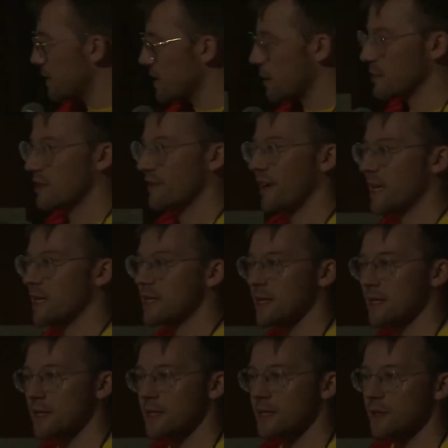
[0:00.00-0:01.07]
some
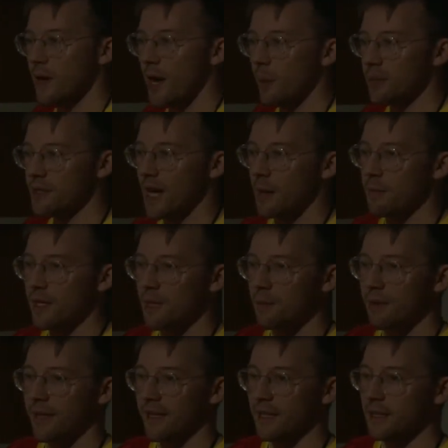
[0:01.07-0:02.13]
devices to help
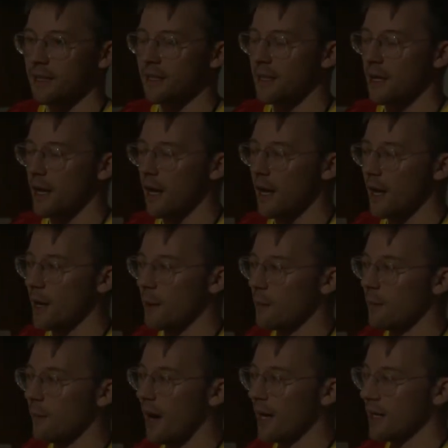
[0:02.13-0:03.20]
timekeeping.
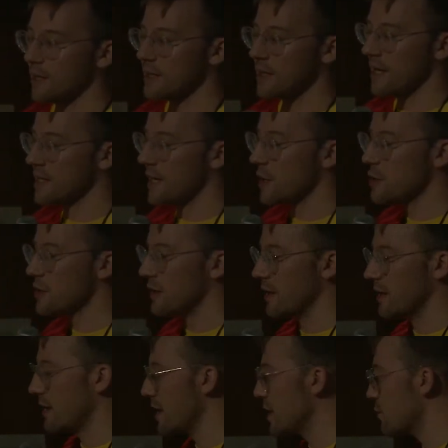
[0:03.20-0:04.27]
And
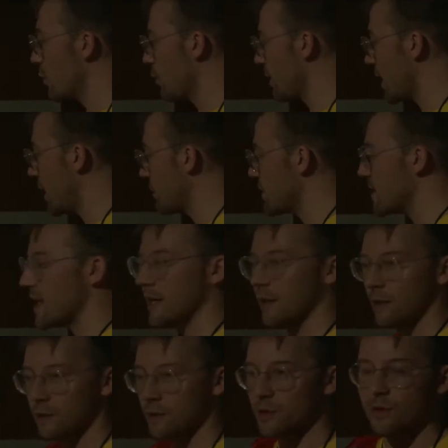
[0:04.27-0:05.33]
essentially these will become
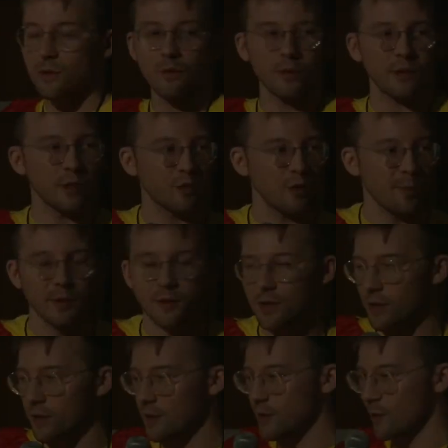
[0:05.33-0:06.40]
signals to
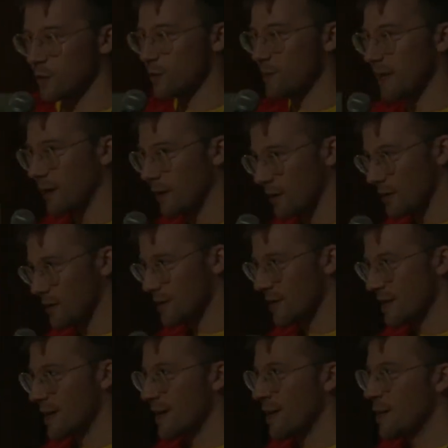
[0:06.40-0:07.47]
contributors, to speakers,
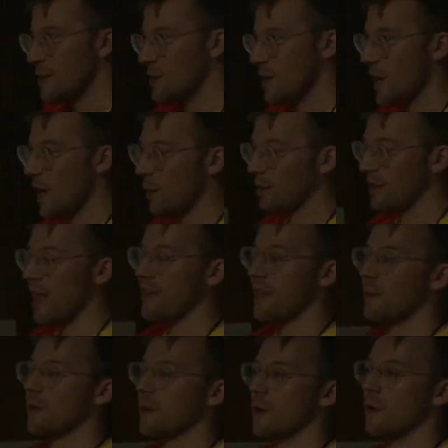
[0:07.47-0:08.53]
to help let
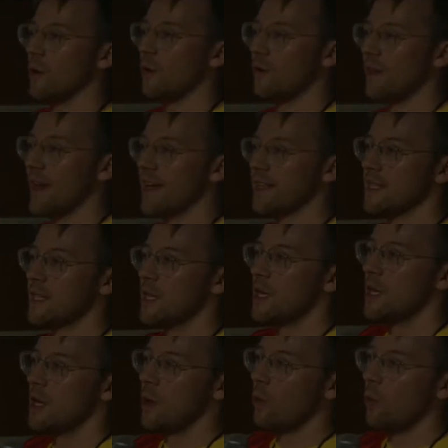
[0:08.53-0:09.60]
them know that
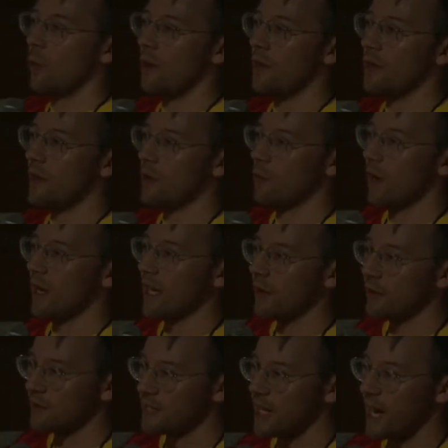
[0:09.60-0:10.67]
one, they're running out
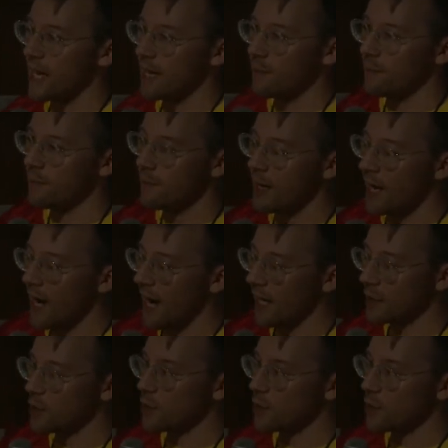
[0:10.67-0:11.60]
of time, and